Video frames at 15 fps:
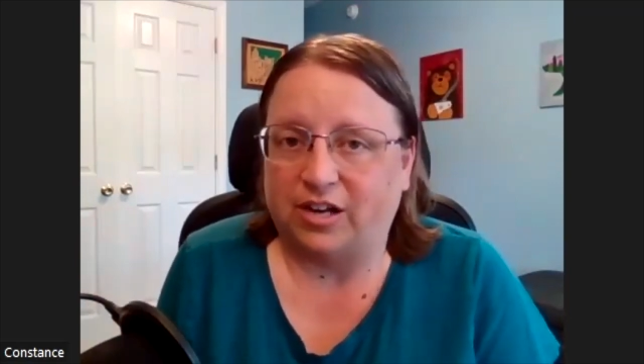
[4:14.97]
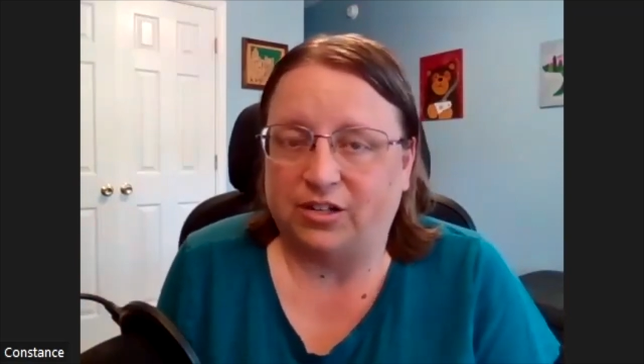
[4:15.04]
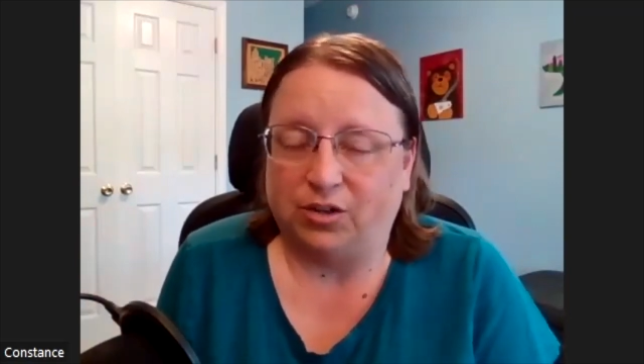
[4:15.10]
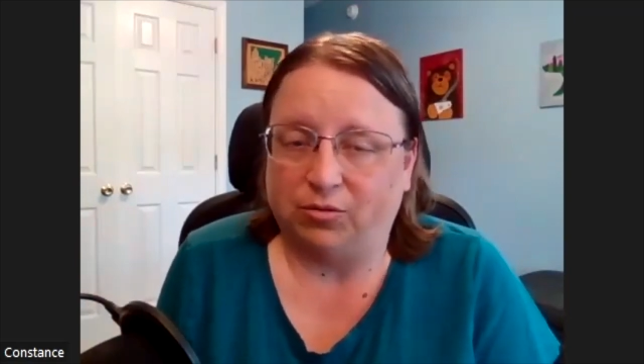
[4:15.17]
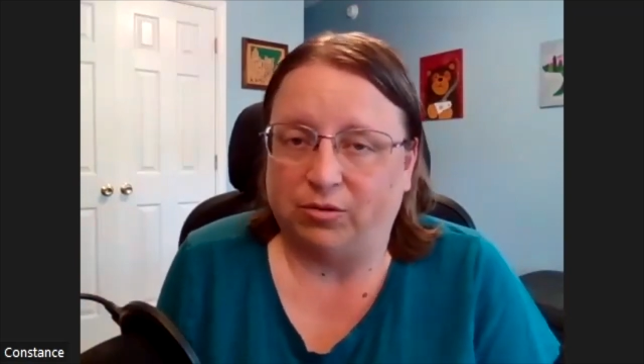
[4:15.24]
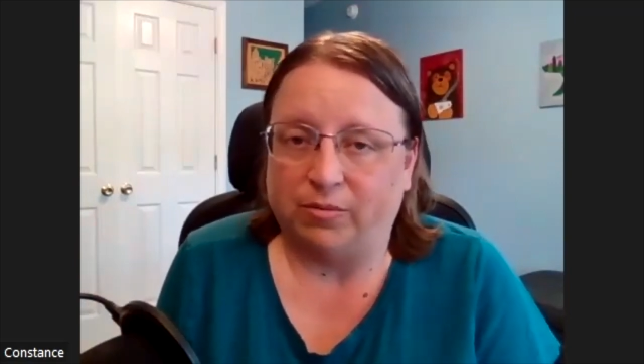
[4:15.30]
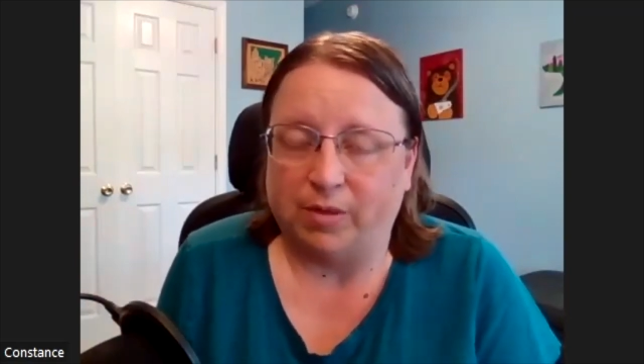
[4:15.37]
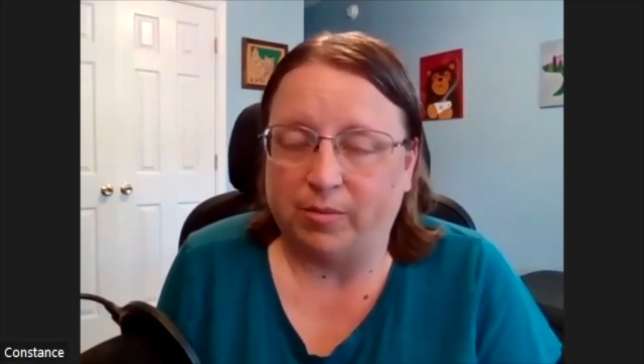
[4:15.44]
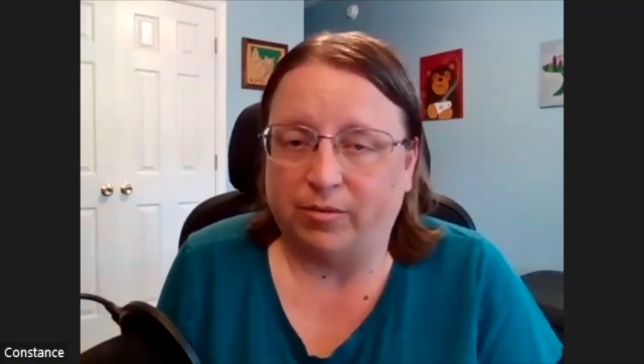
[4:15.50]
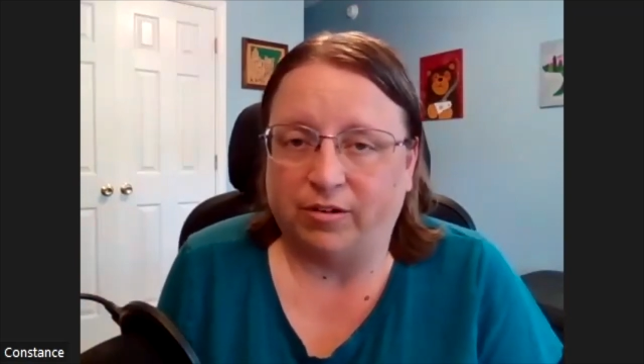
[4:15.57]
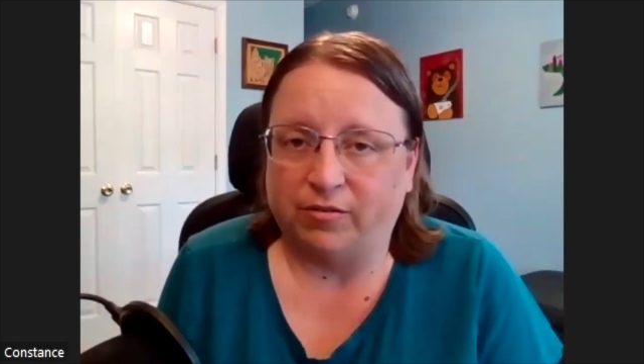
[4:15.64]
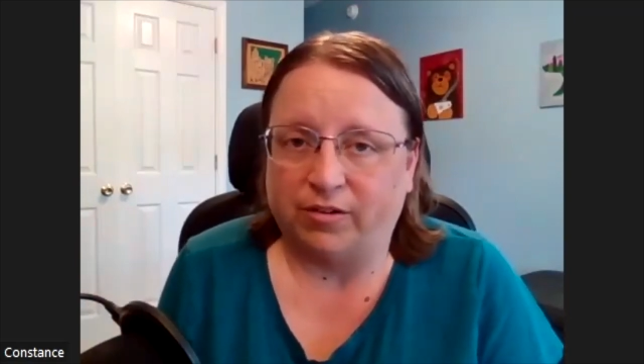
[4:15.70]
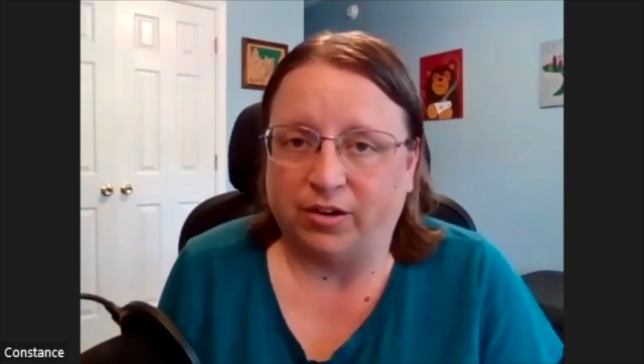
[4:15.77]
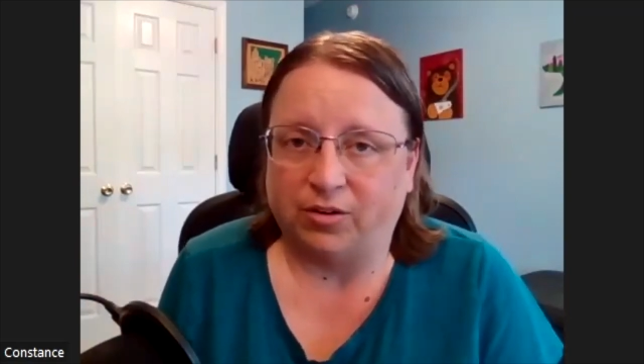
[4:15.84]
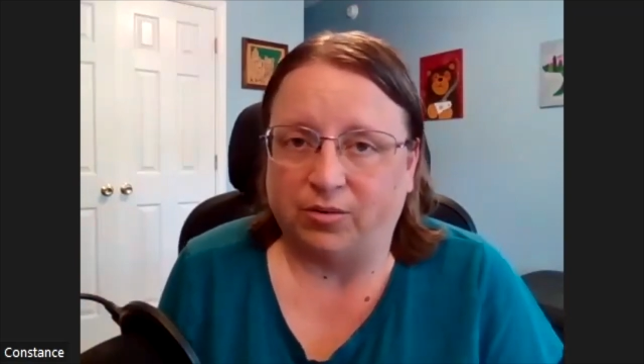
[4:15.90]
I don't remember
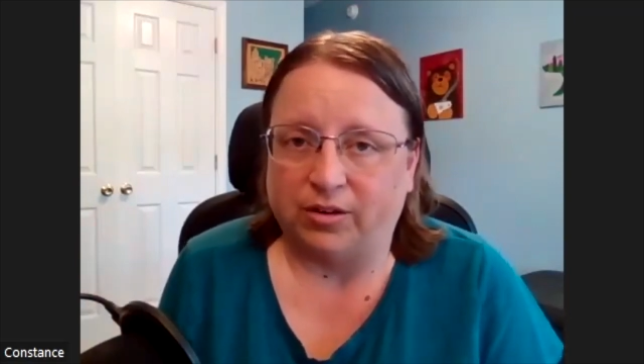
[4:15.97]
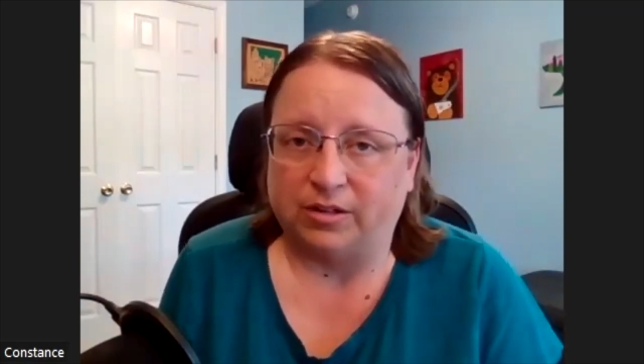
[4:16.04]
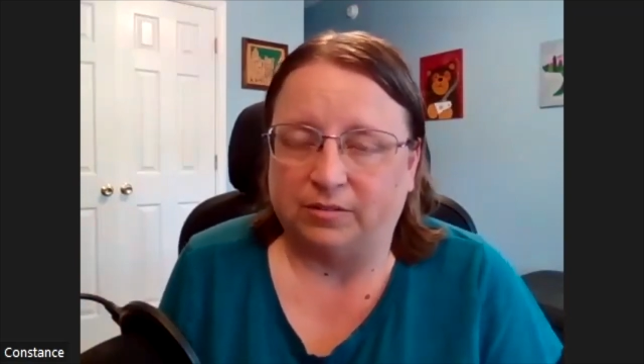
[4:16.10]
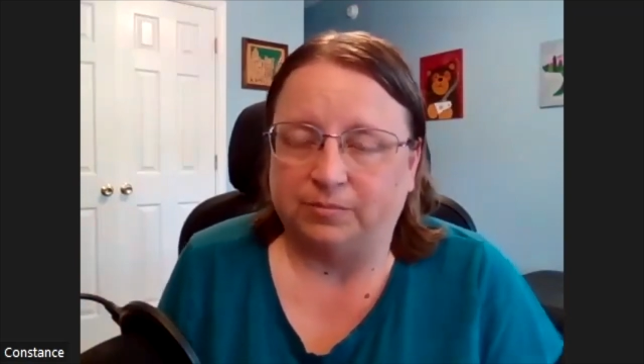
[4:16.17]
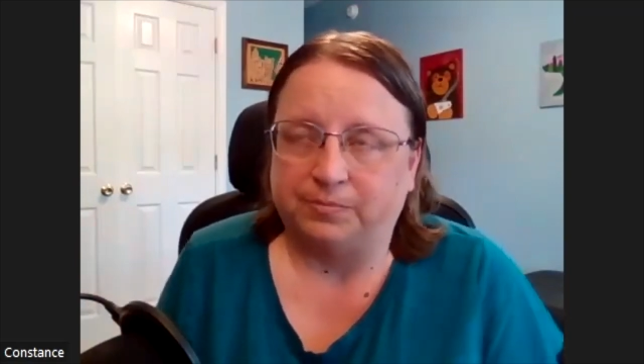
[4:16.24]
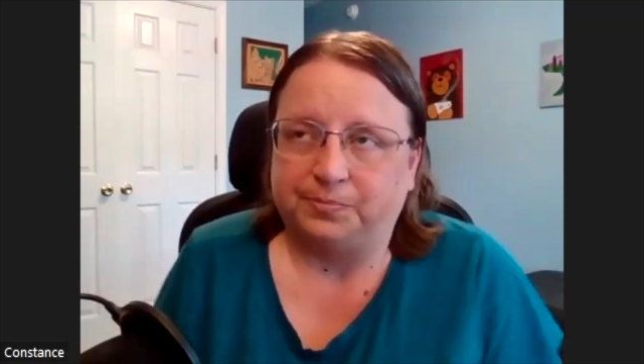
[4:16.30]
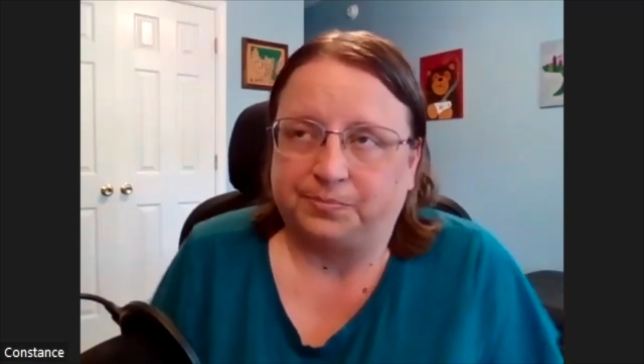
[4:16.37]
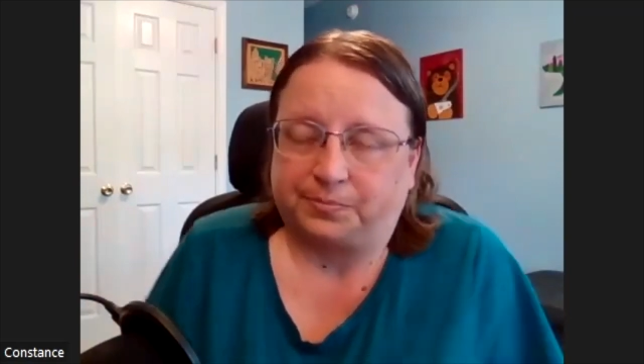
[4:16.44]
it very well.